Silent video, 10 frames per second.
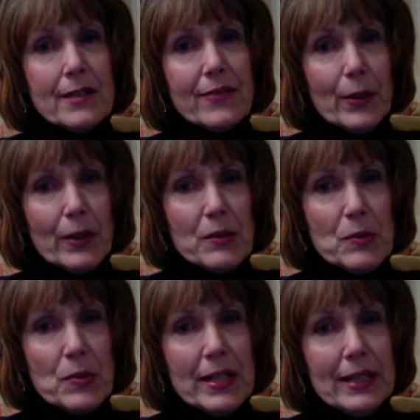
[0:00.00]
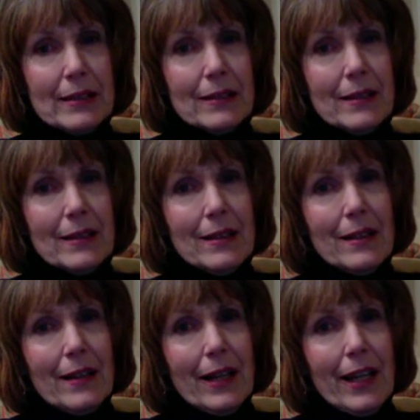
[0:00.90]
very real
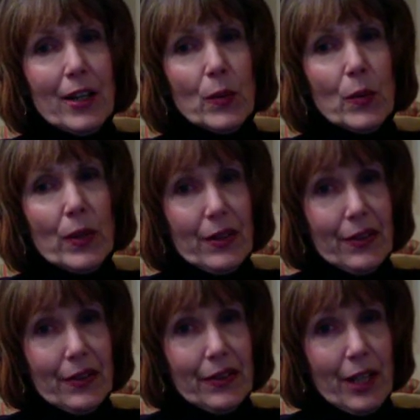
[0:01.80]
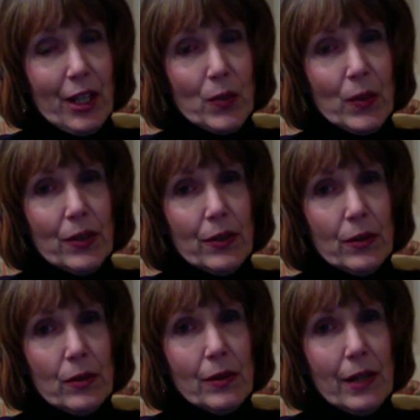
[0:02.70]
and with us and with
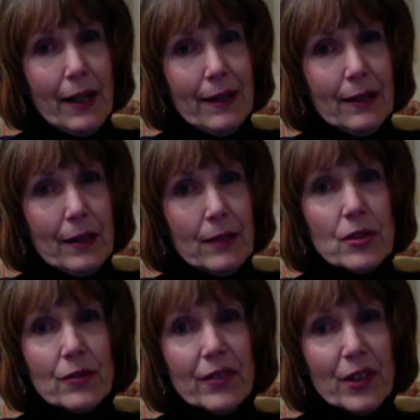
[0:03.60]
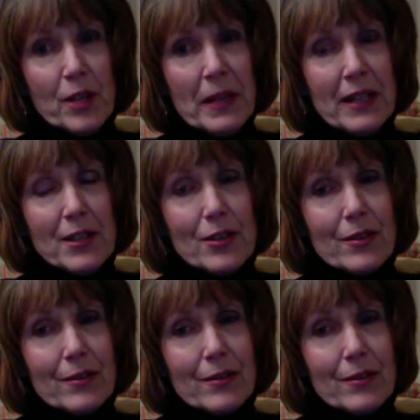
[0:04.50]
you and loves you very much.